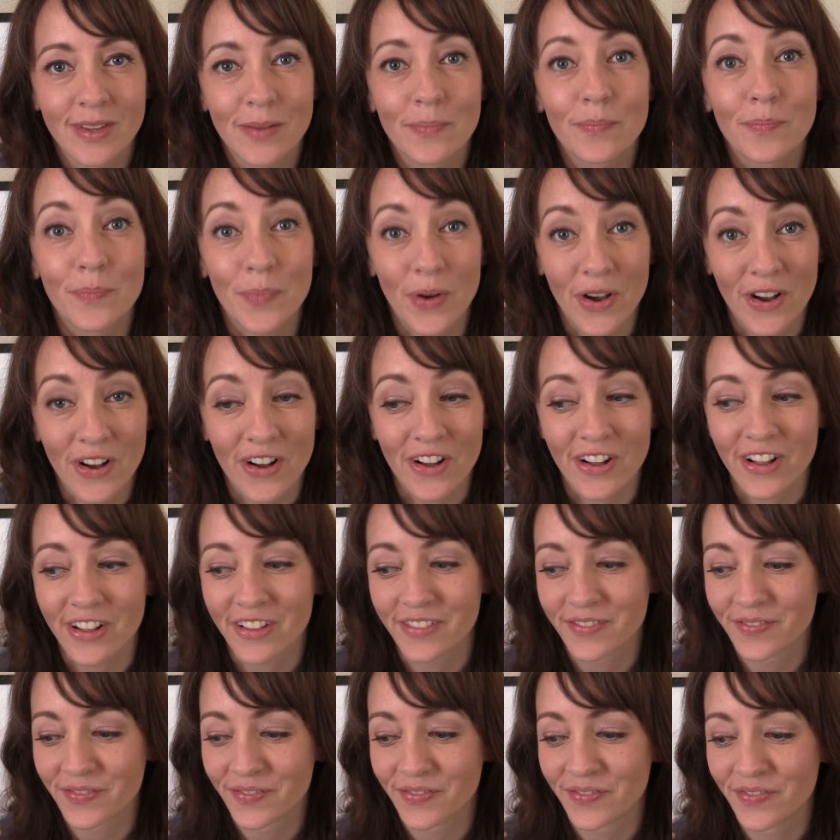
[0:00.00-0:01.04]
Ball.
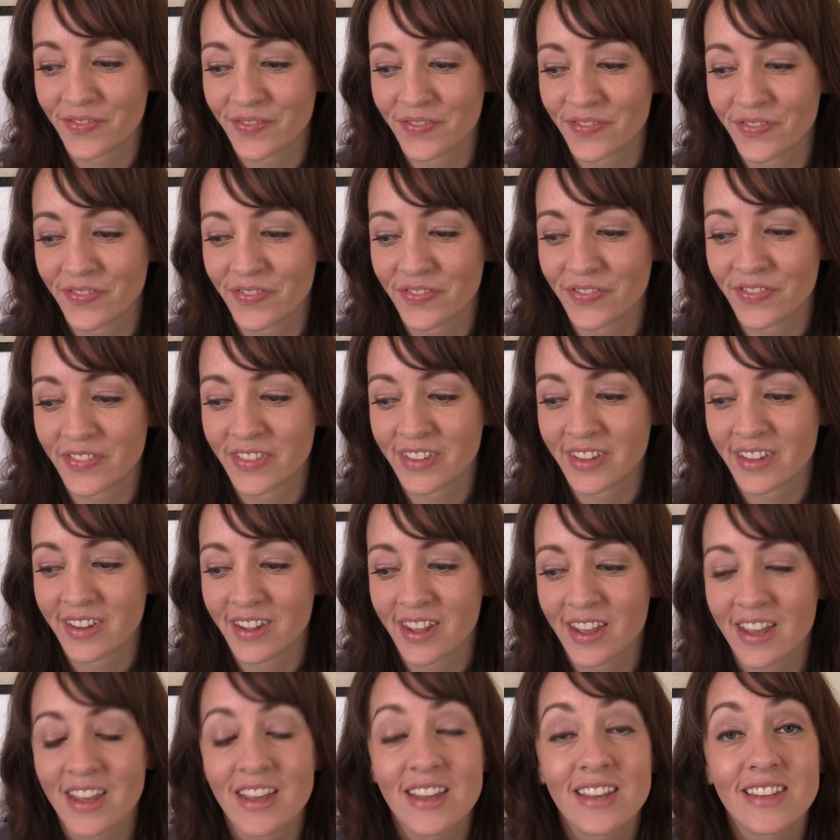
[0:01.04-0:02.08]

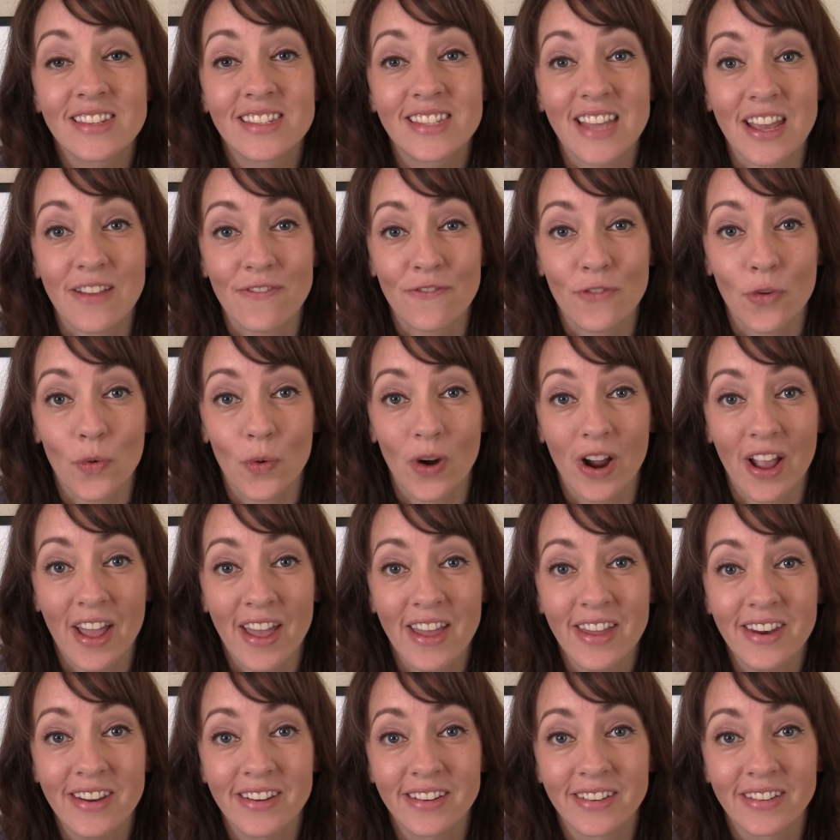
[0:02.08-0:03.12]
Say
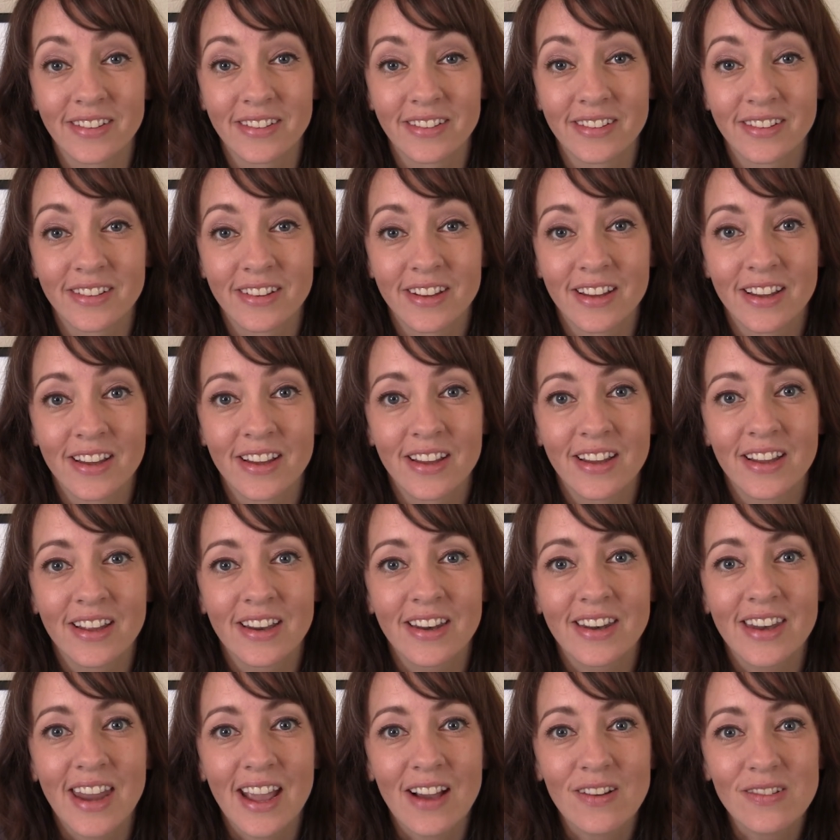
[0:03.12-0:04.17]
forehead.
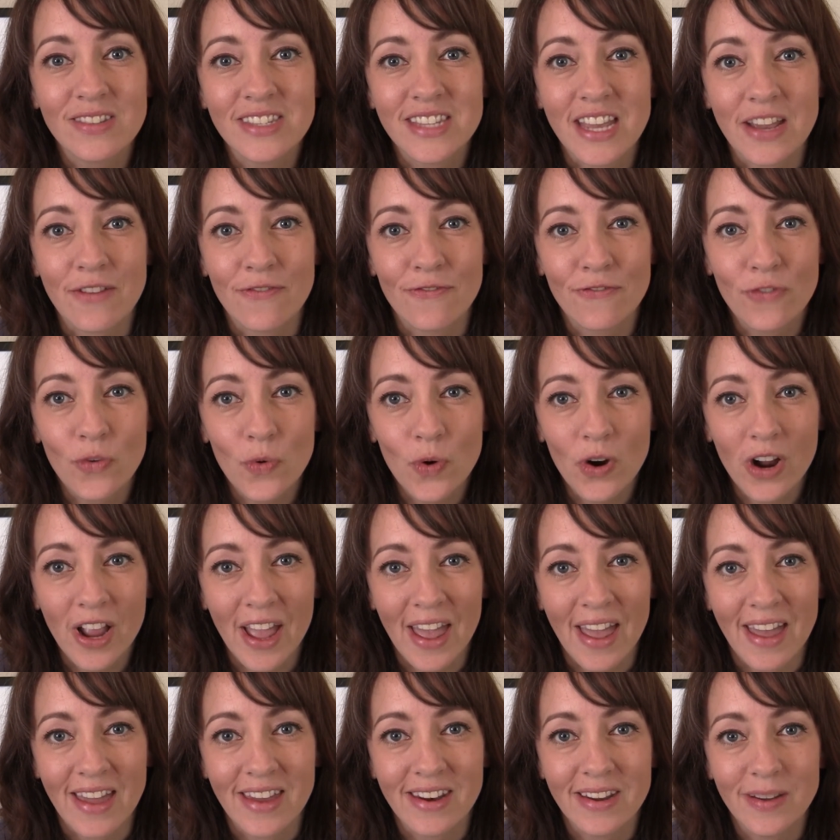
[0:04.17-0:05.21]
Now say
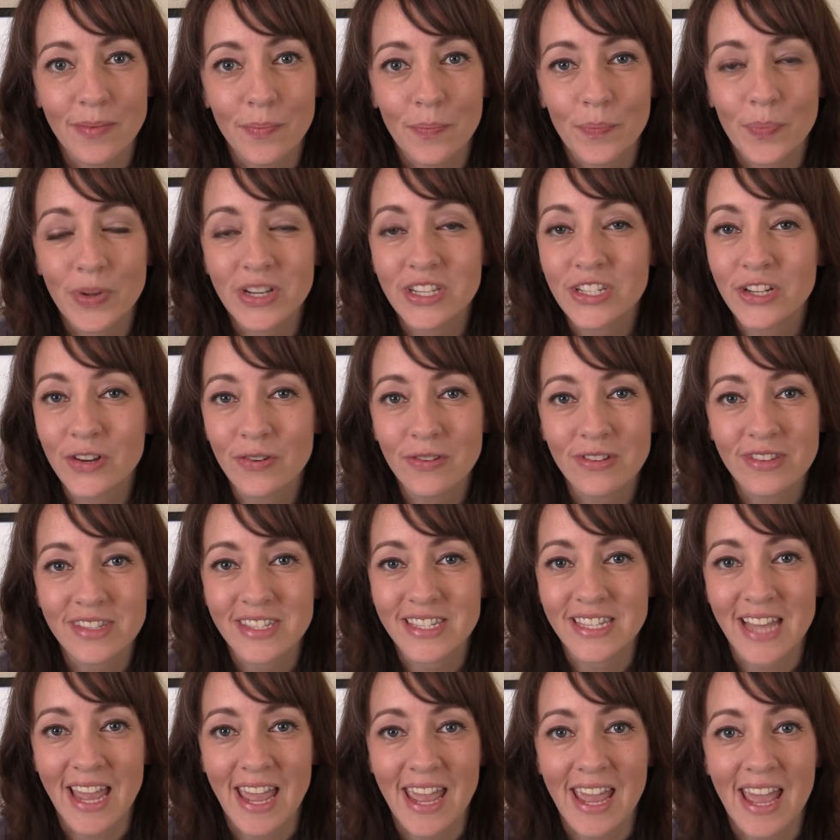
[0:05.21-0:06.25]
forehead, but don't
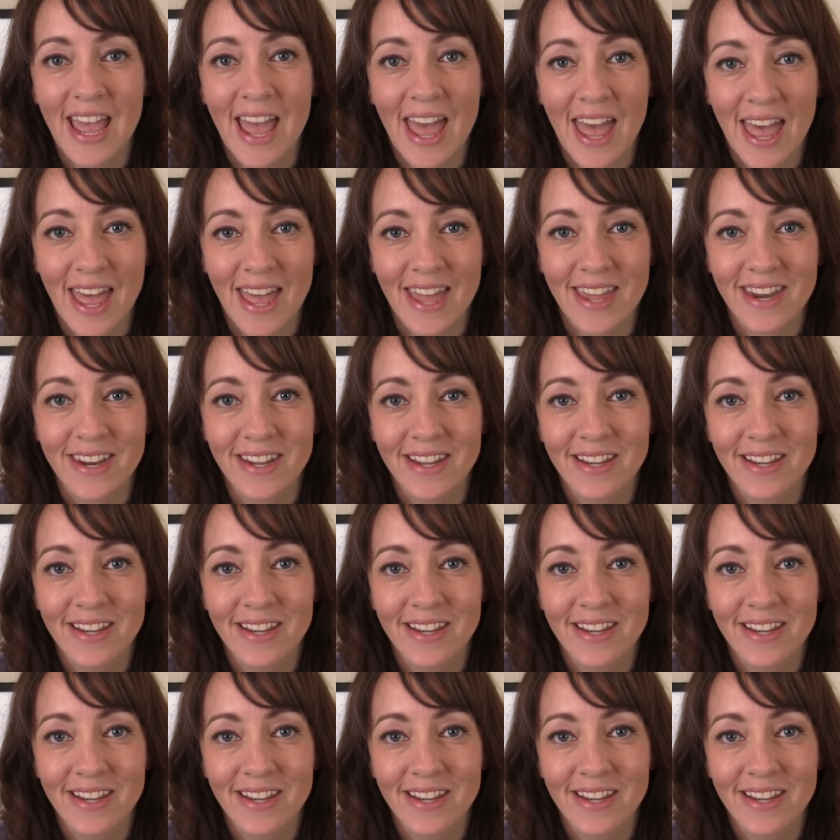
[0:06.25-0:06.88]
say head.